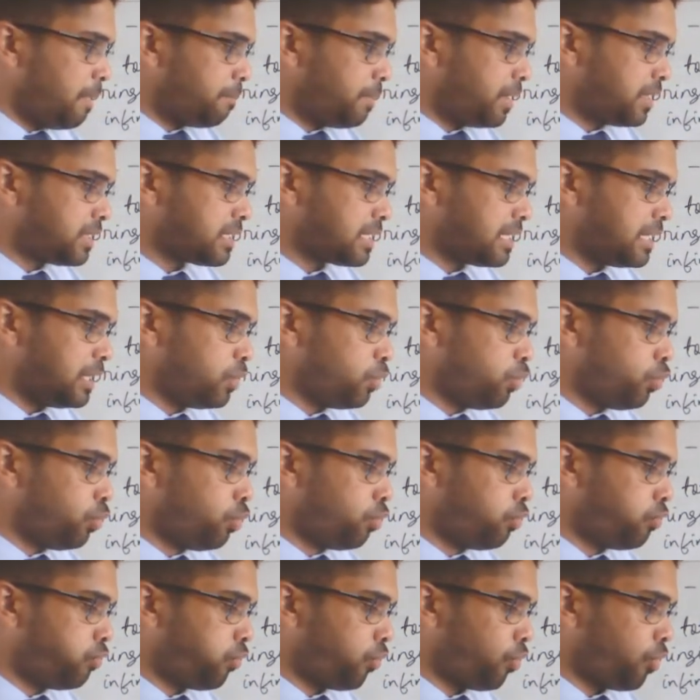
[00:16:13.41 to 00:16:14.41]
But q,
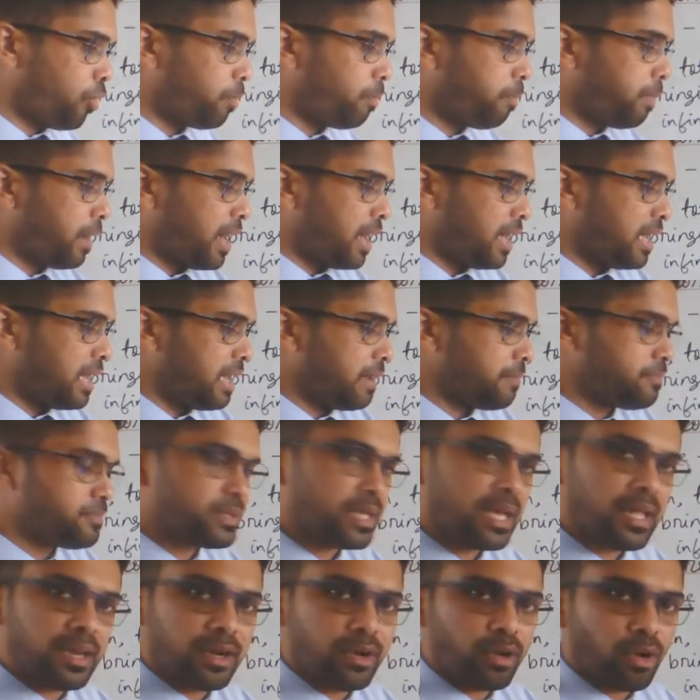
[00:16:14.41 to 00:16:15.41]
4 pi,
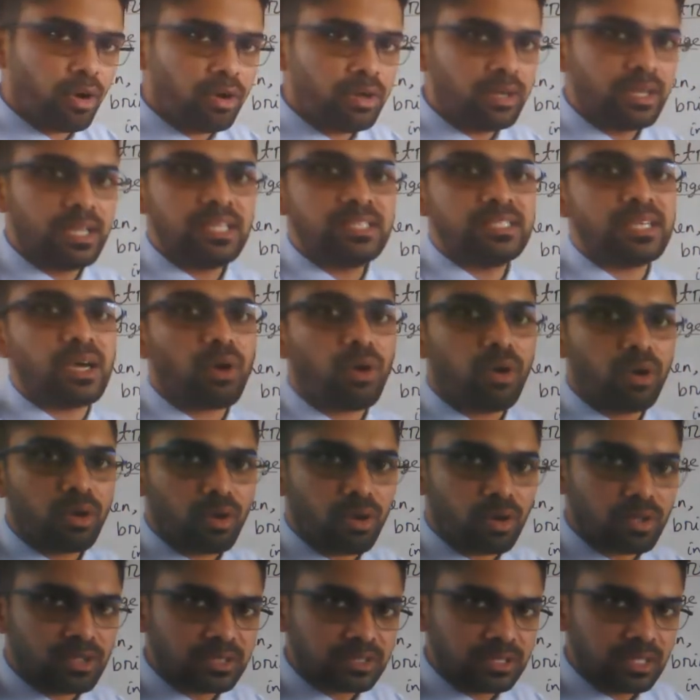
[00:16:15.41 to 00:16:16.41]
epsilon naught, these are all
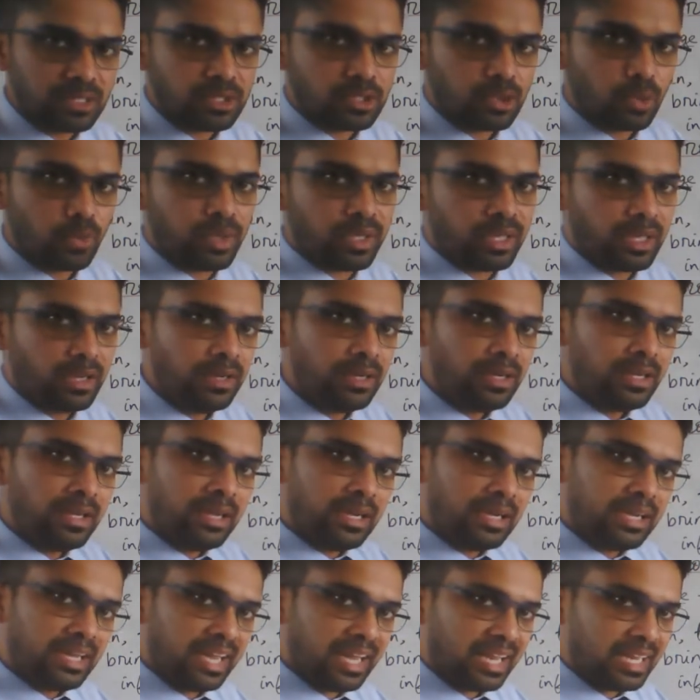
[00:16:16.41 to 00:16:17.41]
constants, so we can
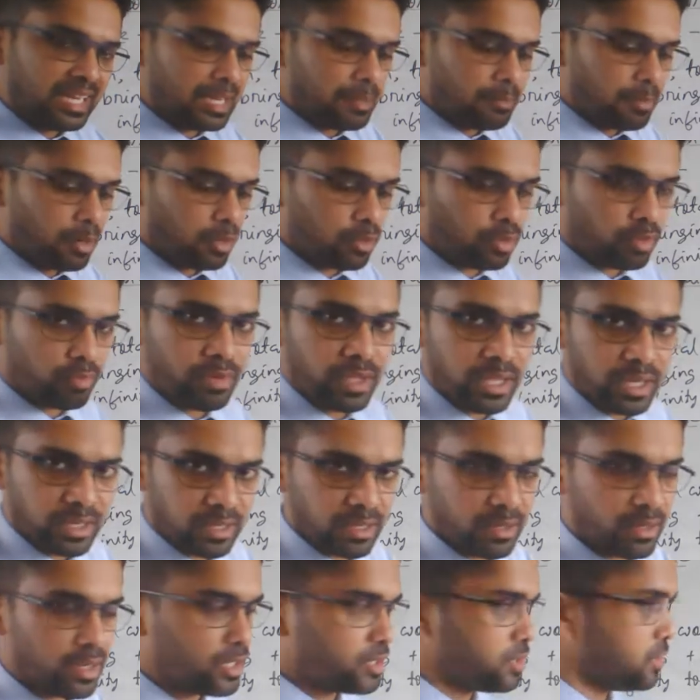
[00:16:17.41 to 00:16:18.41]
take them out of the
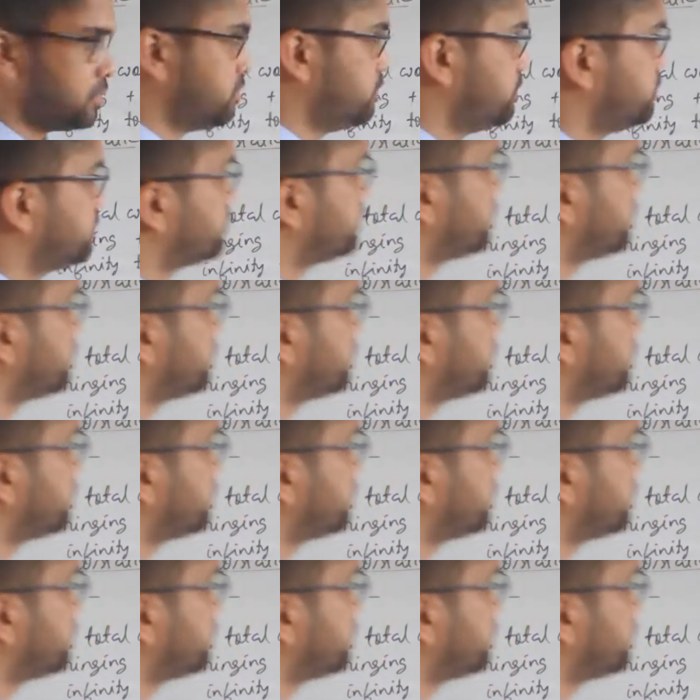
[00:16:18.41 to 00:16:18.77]
integration.